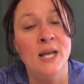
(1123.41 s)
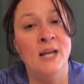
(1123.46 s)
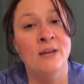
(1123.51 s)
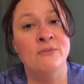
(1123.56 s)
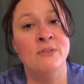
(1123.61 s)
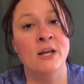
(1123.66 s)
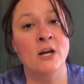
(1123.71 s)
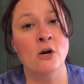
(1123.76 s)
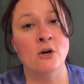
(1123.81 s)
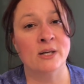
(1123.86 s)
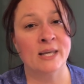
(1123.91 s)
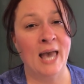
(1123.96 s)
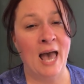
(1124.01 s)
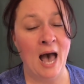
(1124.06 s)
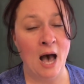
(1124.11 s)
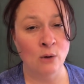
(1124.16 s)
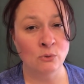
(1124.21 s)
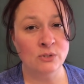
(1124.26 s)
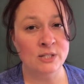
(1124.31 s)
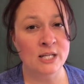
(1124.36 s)
If they are
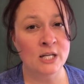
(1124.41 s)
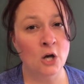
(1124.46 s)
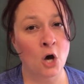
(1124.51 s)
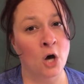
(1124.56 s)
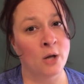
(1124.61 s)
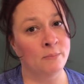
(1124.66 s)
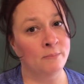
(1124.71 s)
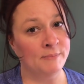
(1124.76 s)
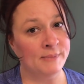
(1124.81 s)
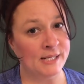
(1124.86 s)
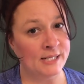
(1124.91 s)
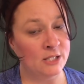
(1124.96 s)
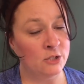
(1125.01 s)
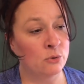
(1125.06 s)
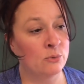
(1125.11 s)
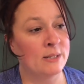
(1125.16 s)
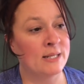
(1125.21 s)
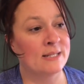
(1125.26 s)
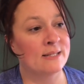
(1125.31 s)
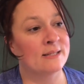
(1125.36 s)
counting on me
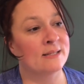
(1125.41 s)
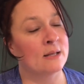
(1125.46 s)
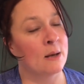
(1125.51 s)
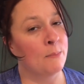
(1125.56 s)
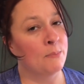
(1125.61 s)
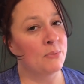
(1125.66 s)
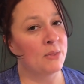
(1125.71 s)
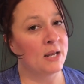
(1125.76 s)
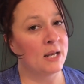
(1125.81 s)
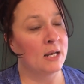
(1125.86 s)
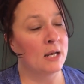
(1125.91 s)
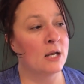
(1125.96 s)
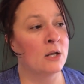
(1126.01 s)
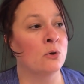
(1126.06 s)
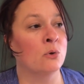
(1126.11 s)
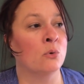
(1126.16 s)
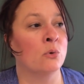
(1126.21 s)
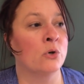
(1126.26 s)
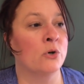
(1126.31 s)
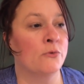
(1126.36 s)
doing something
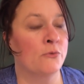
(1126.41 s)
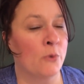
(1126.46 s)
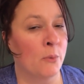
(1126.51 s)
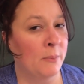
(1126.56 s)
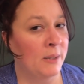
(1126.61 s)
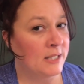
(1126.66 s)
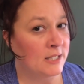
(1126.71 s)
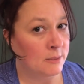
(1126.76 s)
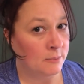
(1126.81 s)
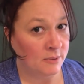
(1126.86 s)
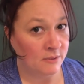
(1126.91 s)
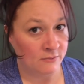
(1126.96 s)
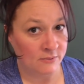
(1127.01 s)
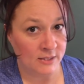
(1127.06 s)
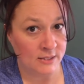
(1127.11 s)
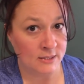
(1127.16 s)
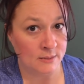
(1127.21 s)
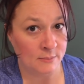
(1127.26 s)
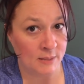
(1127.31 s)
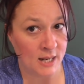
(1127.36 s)
in order for me to be
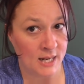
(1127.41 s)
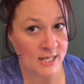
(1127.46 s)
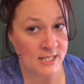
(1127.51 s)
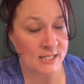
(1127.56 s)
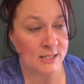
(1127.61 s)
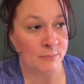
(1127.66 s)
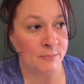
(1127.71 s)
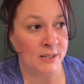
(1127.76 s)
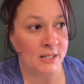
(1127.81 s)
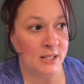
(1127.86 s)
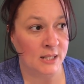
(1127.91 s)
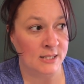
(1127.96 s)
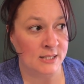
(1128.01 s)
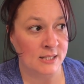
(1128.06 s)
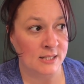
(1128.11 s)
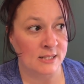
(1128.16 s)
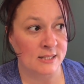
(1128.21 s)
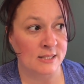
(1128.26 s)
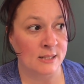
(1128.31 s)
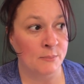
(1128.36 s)
victimized because
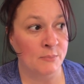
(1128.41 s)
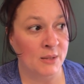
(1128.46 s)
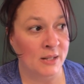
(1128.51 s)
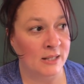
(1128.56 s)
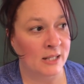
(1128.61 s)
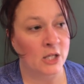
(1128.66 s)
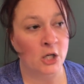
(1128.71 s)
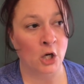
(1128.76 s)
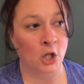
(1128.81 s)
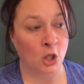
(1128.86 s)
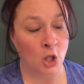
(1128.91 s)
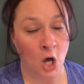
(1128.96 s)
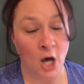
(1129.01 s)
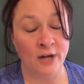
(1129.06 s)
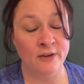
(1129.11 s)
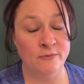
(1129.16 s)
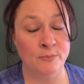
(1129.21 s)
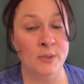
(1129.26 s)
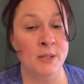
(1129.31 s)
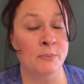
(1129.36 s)
it is something that a
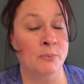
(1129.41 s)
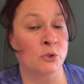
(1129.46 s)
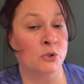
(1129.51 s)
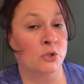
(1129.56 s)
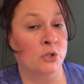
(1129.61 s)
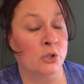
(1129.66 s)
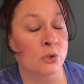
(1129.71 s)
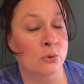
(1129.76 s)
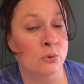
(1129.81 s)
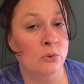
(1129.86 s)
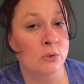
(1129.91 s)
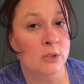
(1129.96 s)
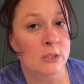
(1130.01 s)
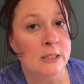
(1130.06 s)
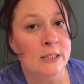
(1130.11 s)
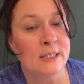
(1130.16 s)
lot of people do,